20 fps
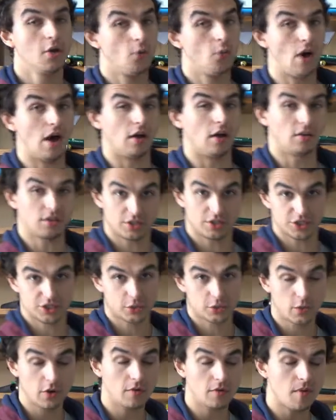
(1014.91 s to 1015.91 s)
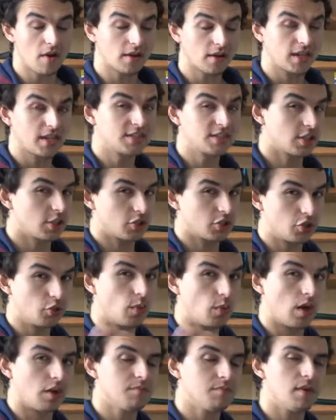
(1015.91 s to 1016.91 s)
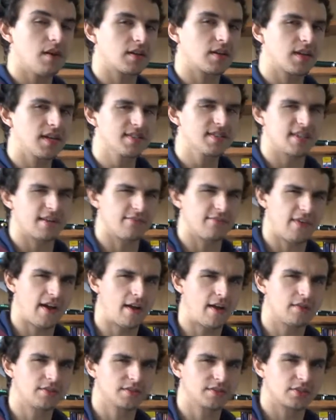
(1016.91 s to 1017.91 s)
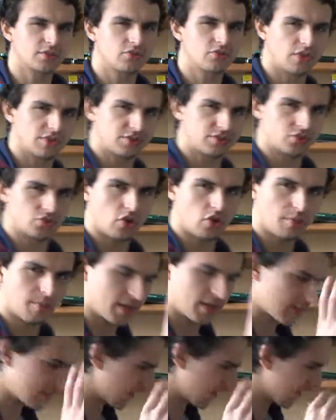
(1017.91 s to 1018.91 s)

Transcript: well, squirrel monkeys and New World monkeys, they're found across the tropics